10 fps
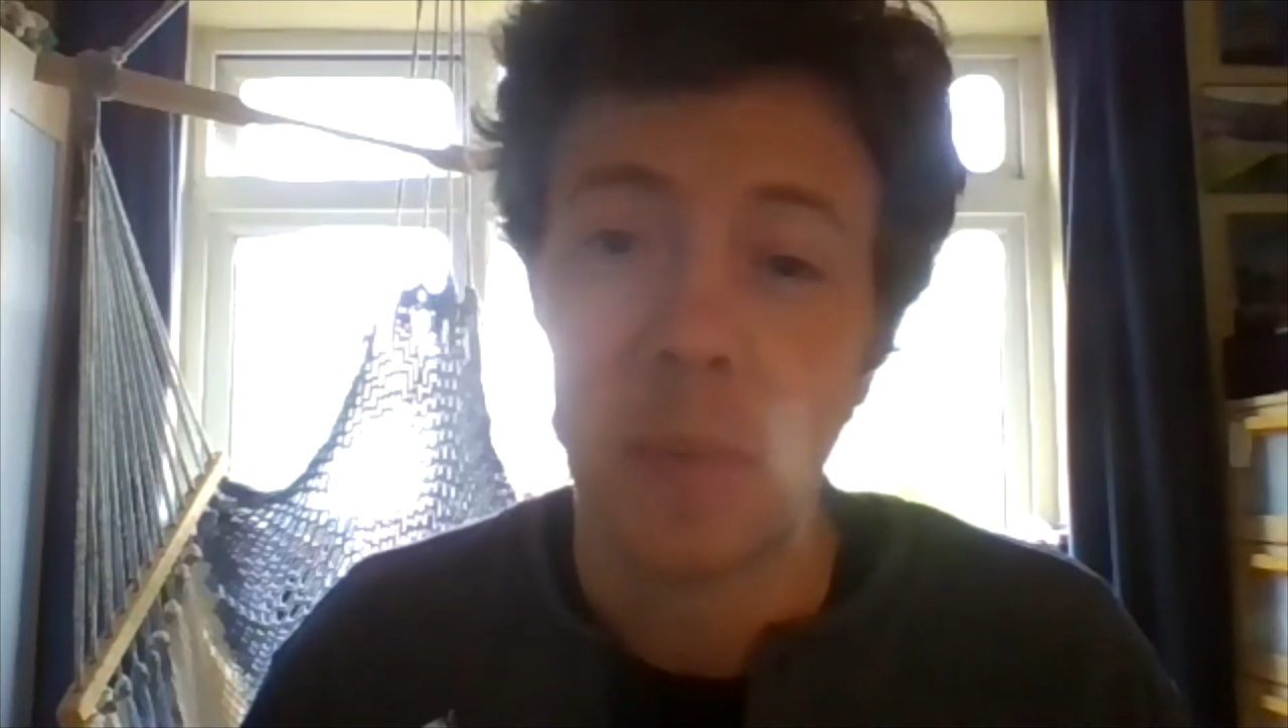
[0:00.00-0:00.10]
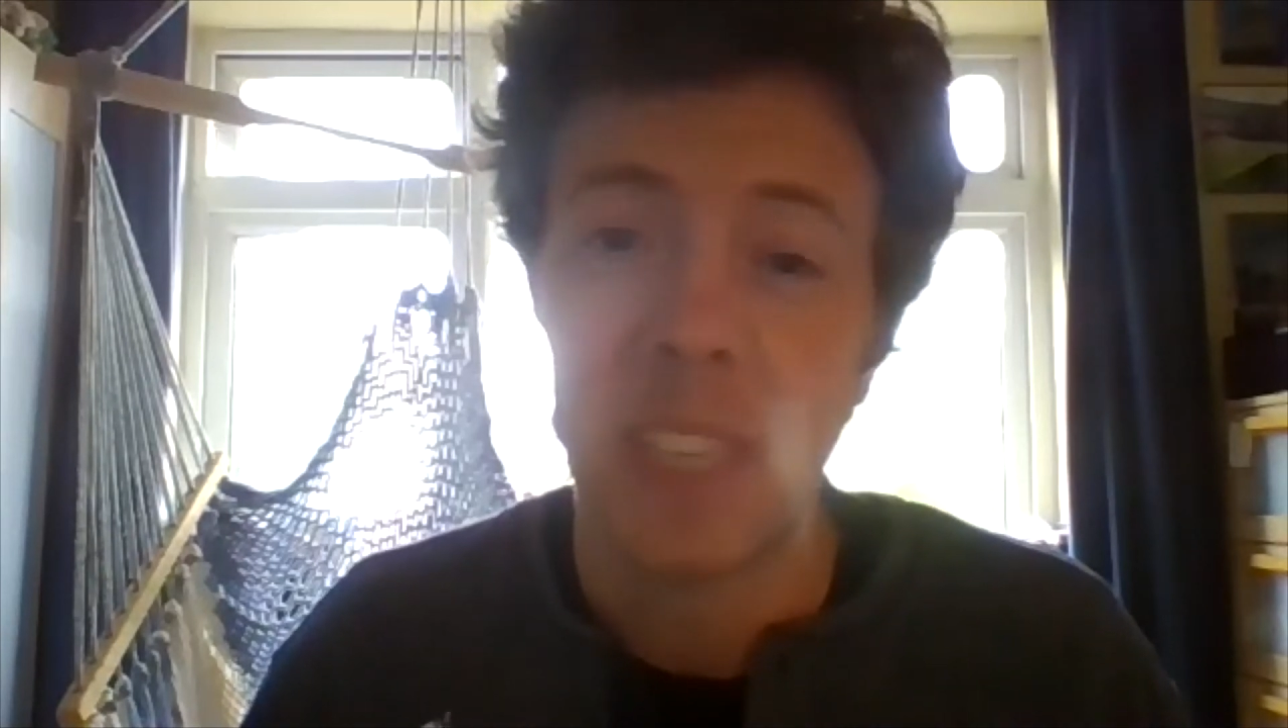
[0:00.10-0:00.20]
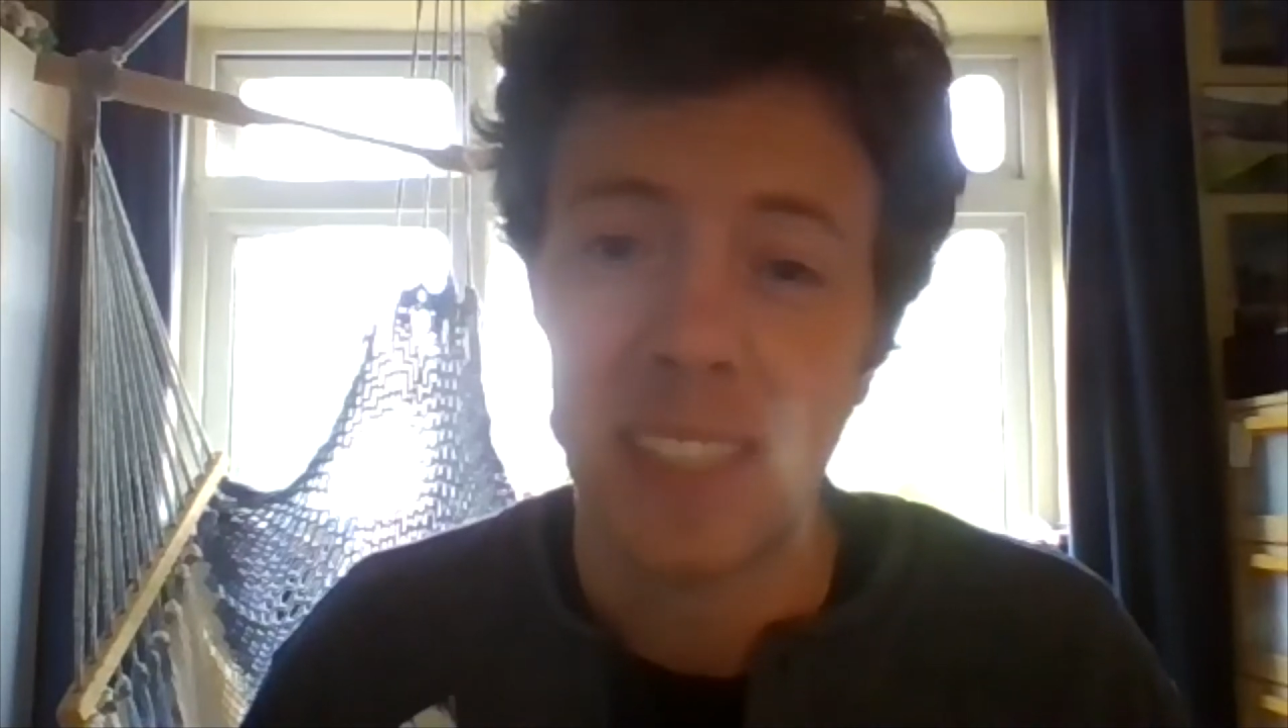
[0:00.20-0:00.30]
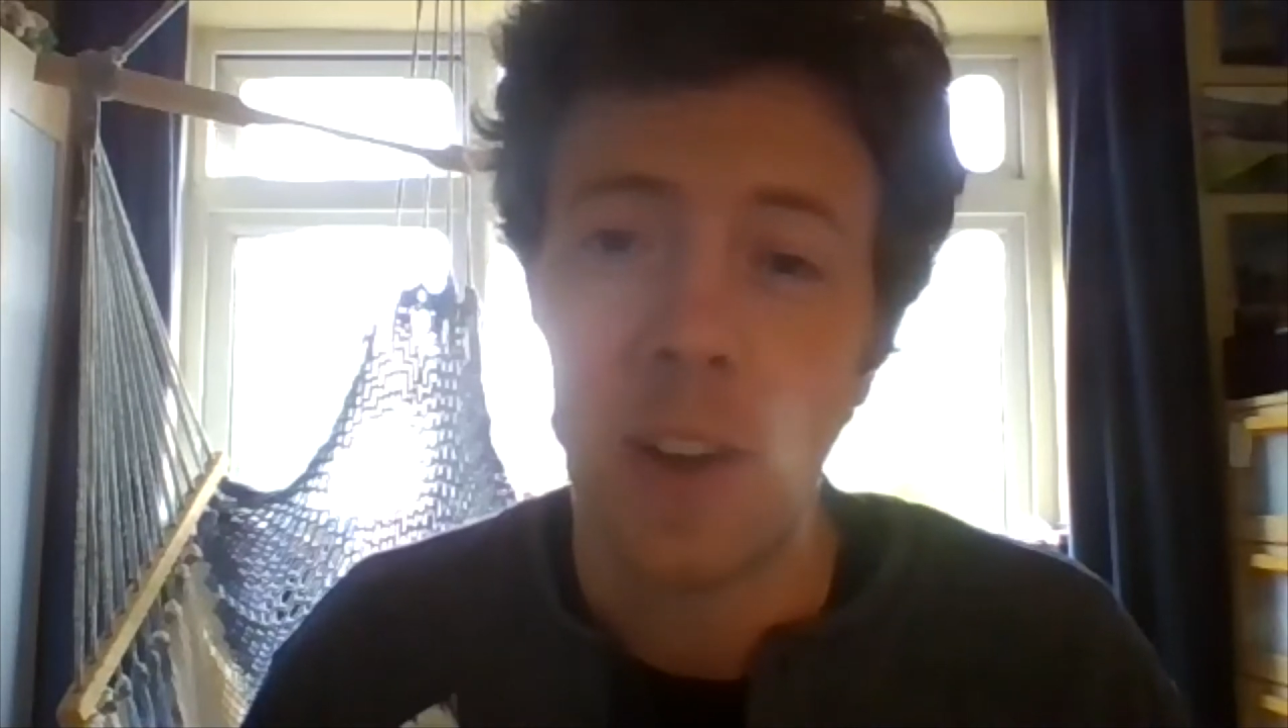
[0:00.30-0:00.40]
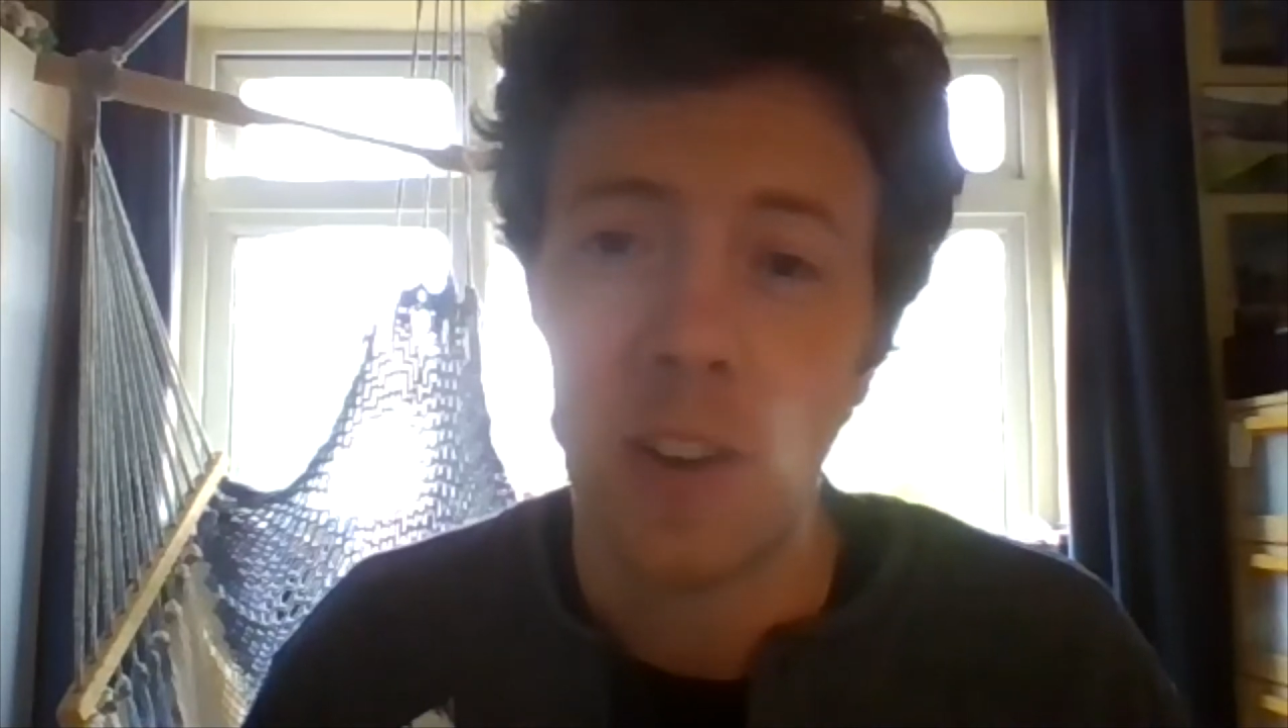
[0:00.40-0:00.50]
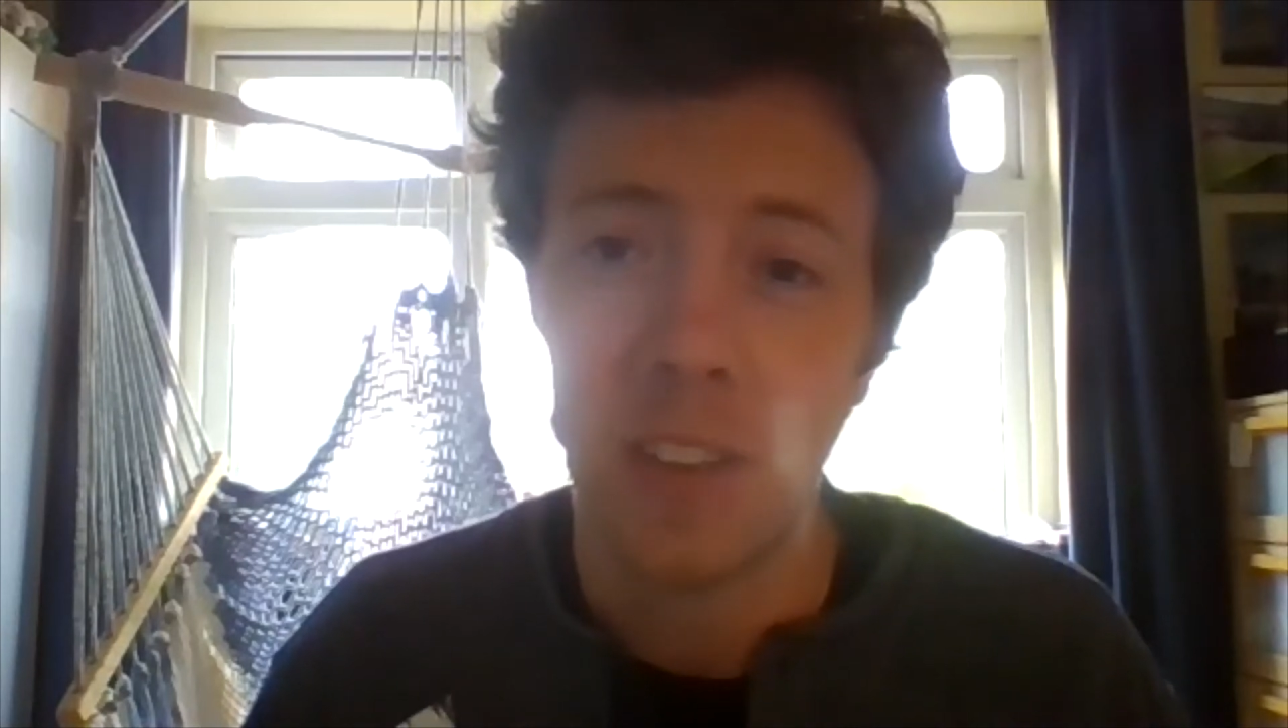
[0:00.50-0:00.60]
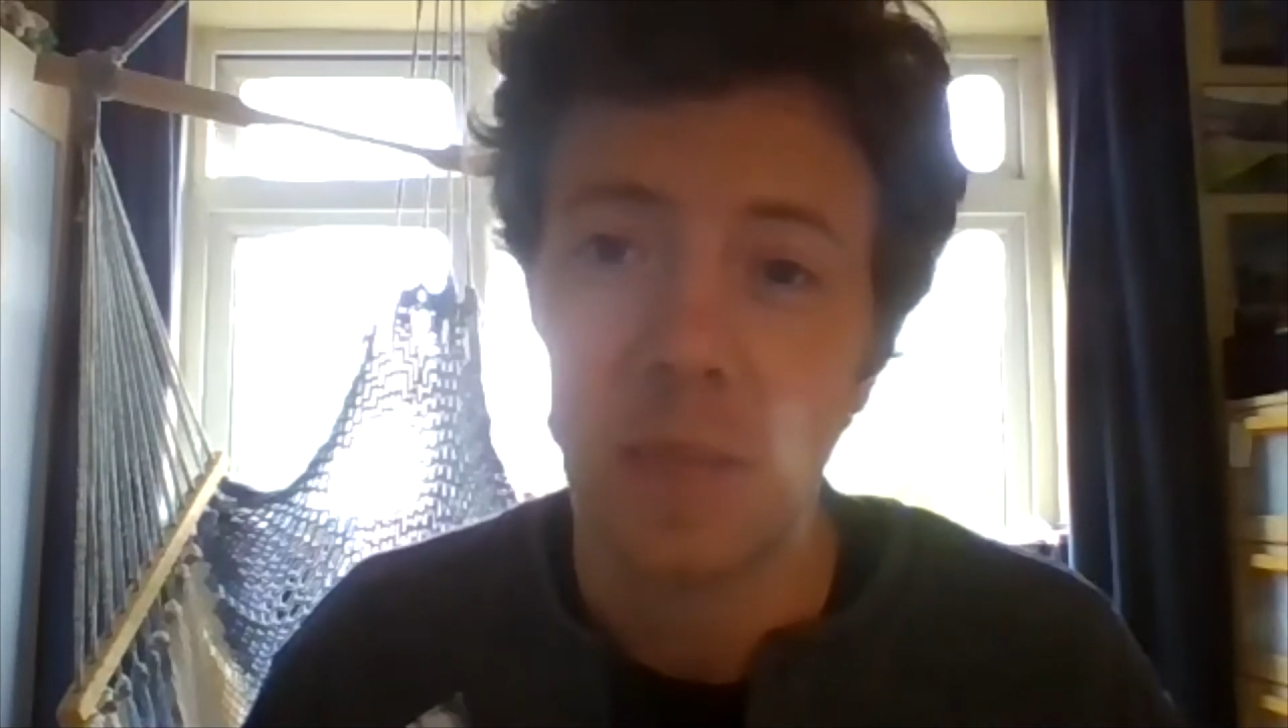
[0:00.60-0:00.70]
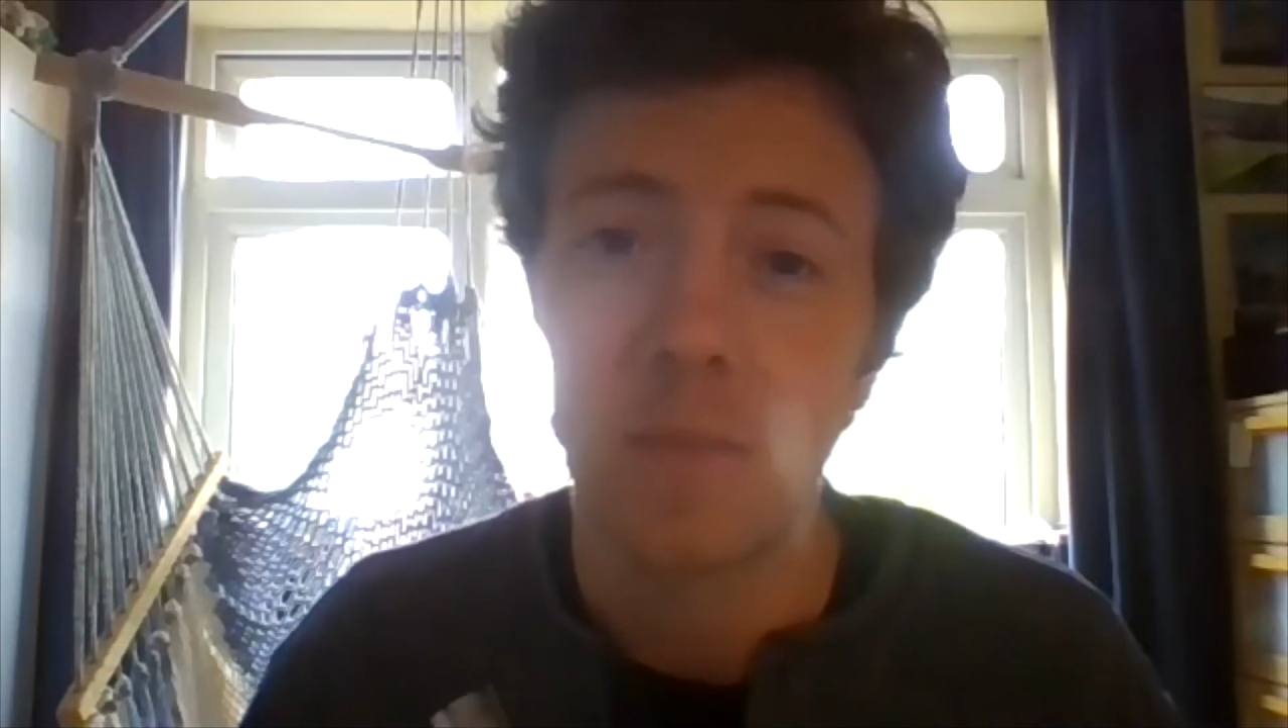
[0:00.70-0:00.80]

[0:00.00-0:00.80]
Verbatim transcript: it is hard